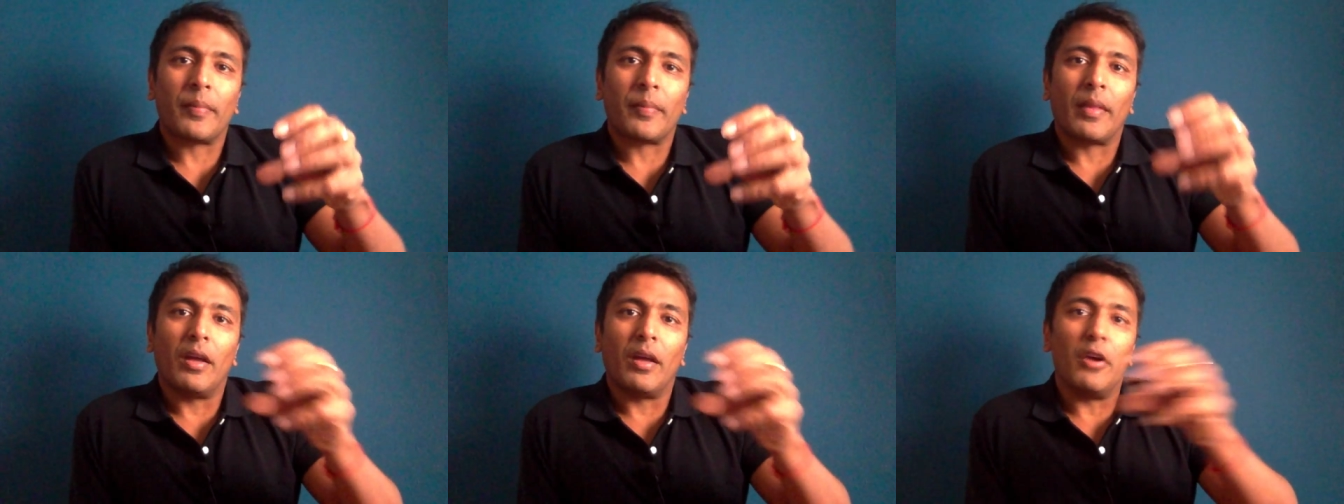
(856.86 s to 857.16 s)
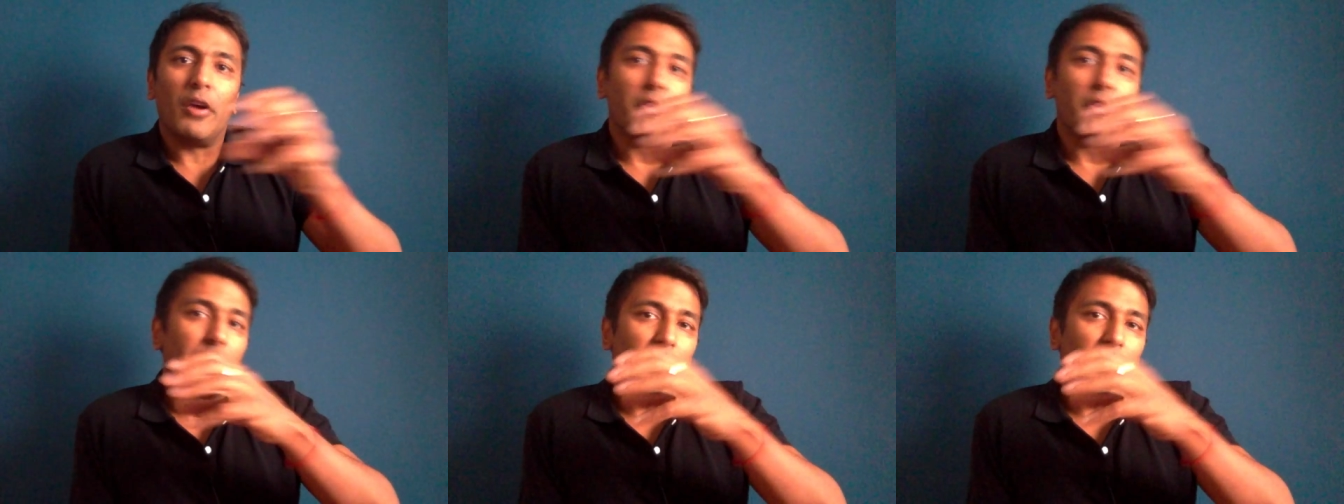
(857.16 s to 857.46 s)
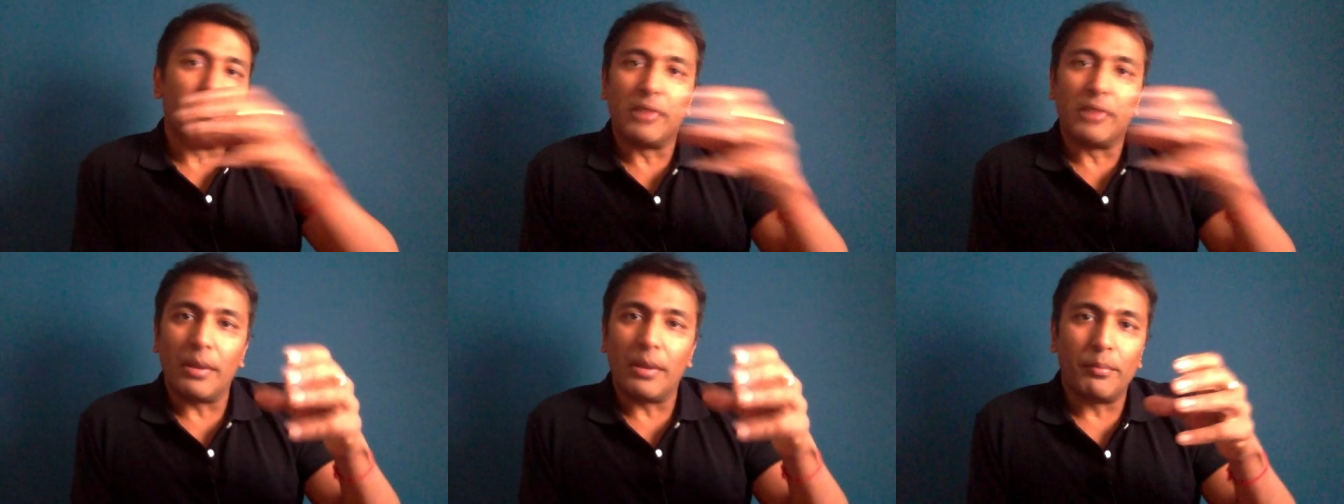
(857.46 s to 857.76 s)
over a
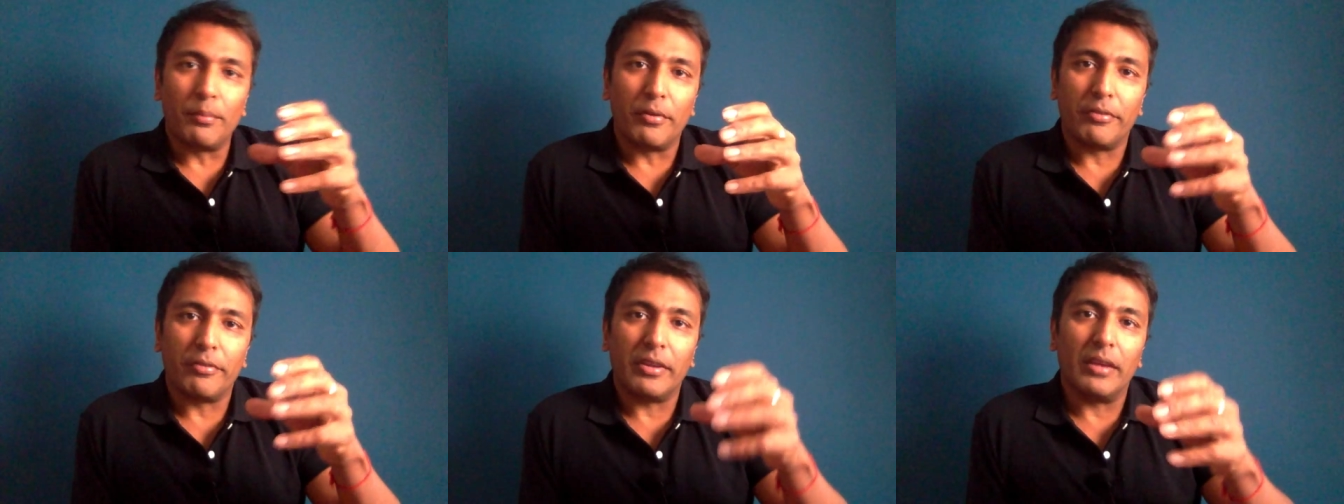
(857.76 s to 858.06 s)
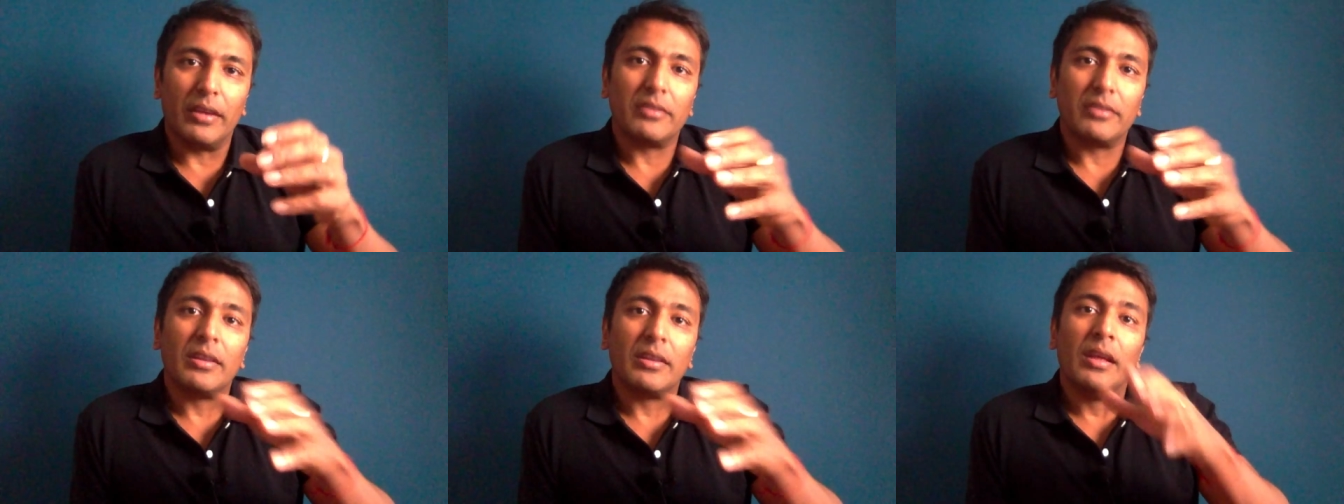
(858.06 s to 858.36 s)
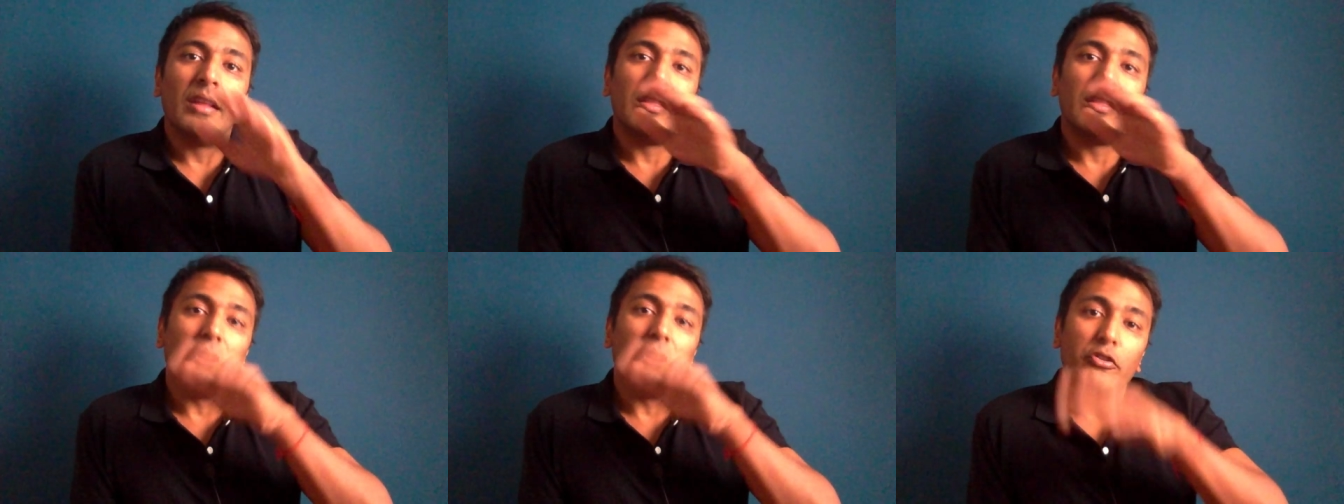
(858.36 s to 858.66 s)
number of years,
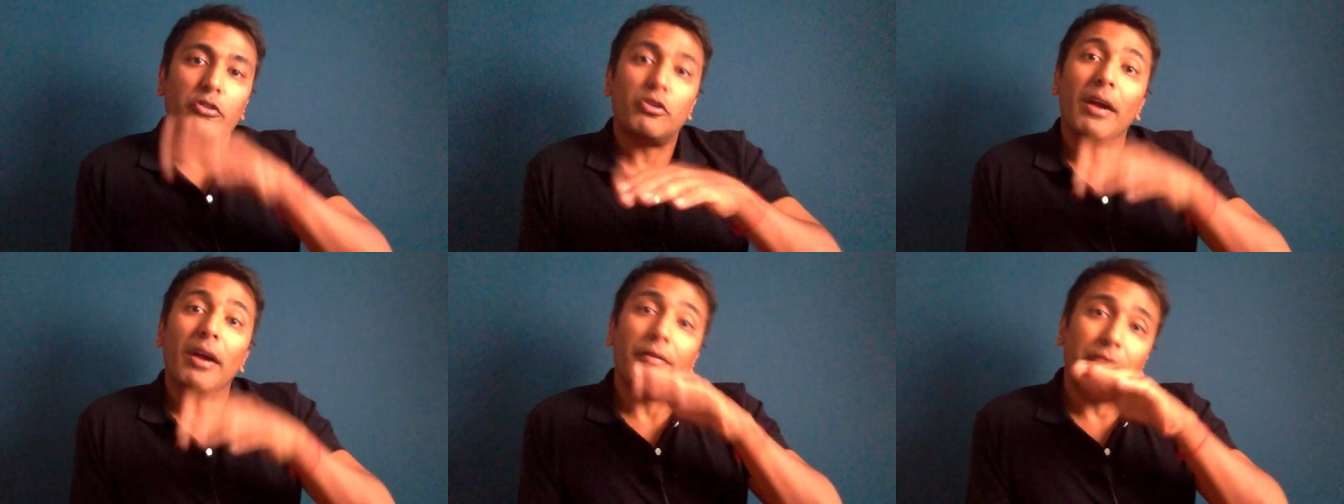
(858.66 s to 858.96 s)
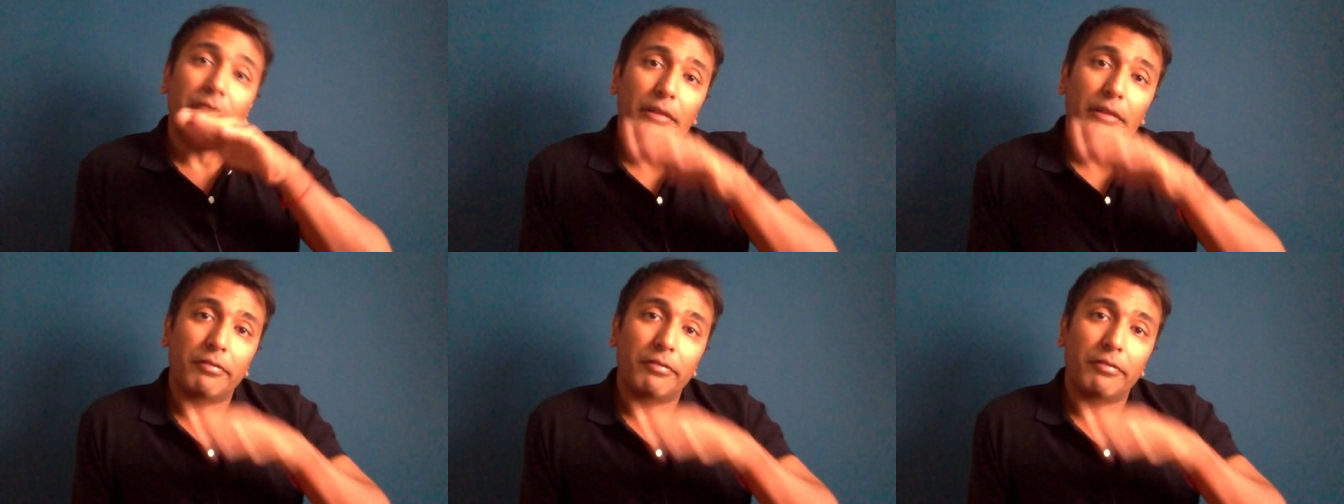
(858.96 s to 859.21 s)
the traffic